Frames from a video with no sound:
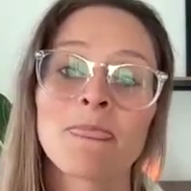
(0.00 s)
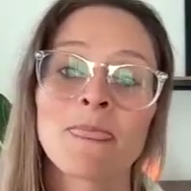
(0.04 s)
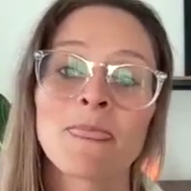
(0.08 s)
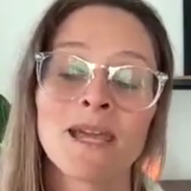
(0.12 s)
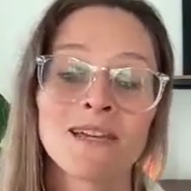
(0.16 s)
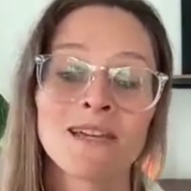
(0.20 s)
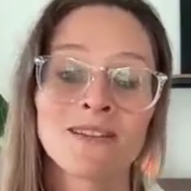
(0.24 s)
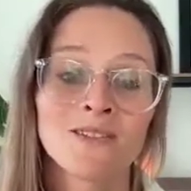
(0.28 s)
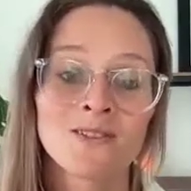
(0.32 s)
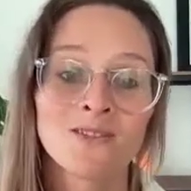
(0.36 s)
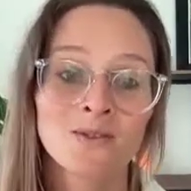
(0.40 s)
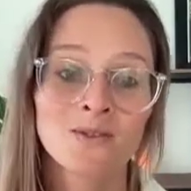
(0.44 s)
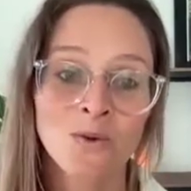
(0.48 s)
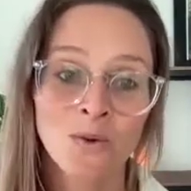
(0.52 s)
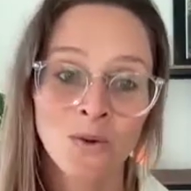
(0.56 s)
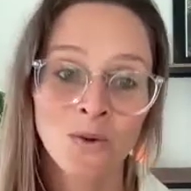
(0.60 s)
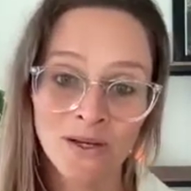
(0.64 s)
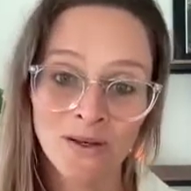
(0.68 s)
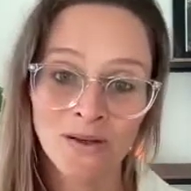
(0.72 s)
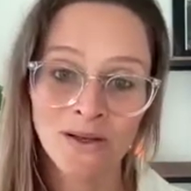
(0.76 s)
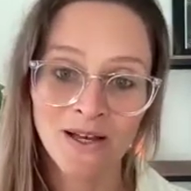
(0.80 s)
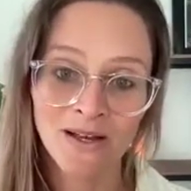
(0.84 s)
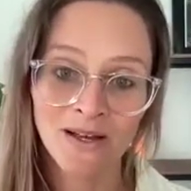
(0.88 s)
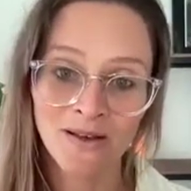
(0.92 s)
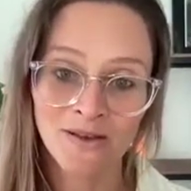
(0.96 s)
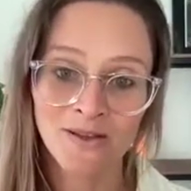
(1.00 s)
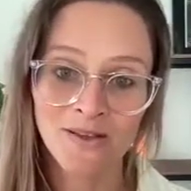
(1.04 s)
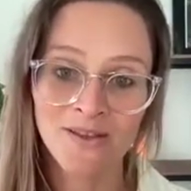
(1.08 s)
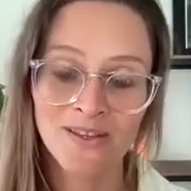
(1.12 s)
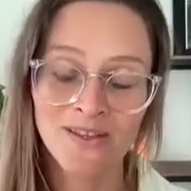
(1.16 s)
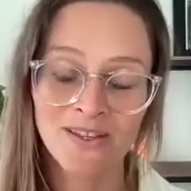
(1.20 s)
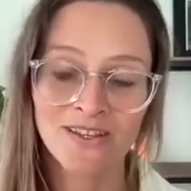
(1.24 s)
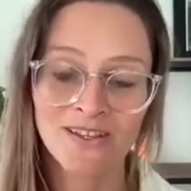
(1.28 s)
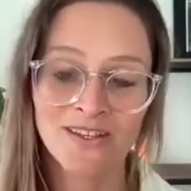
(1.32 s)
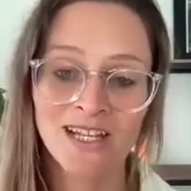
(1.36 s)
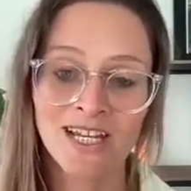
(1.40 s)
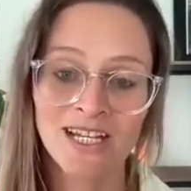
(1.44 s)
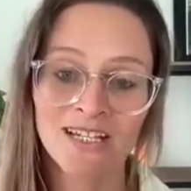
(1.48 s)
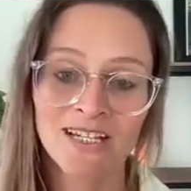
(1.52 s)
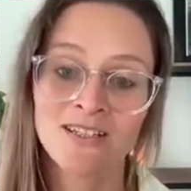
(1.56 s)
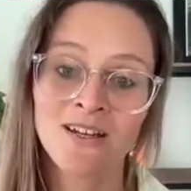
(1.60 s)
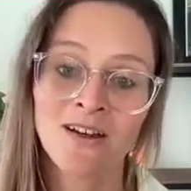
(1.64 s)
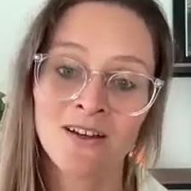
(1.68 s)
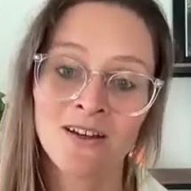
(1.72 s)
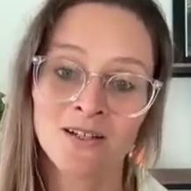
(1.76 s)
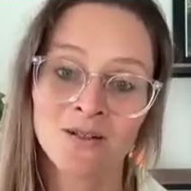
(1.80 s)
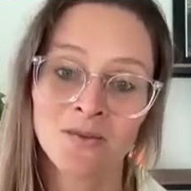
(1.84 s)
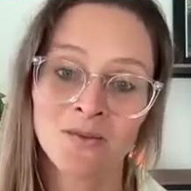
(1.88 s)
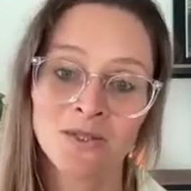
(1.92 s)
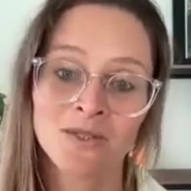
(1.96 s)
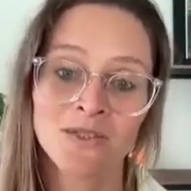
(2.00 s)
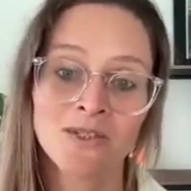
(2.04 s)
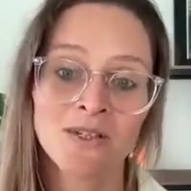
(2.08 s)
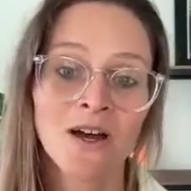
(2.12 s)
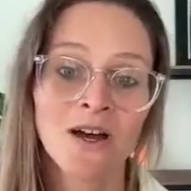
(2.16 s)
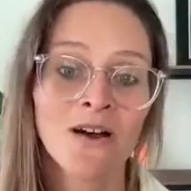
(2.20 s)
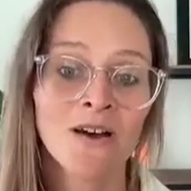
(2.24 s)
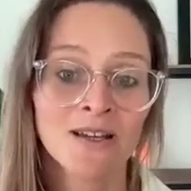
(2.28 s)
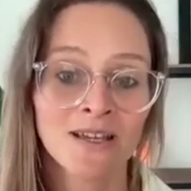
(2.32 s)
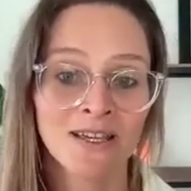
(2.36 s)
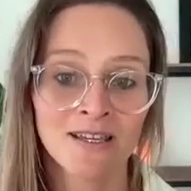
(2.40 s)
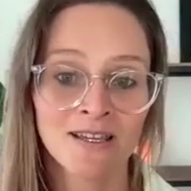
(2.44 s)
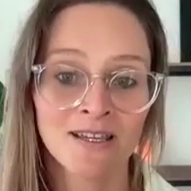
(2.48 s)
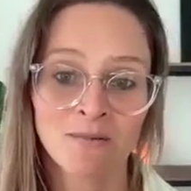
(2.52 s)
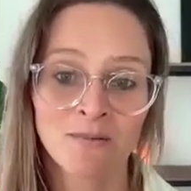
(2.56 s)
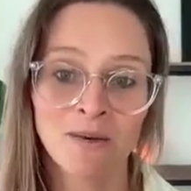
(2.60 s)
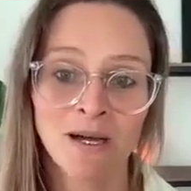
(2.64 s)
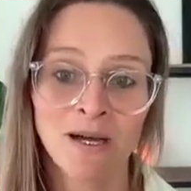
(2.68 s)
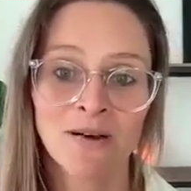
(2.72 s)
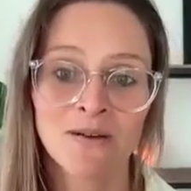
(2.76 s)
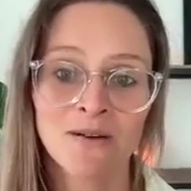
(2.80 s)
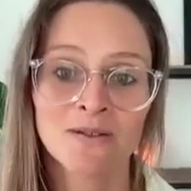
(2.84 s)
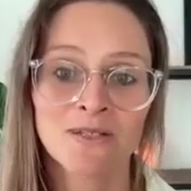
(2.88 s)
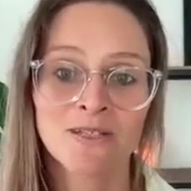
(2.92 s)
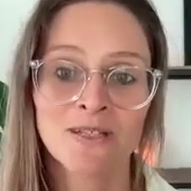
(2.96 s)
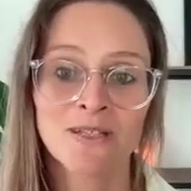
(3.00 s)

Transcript: is soil health, like Donna was talking about.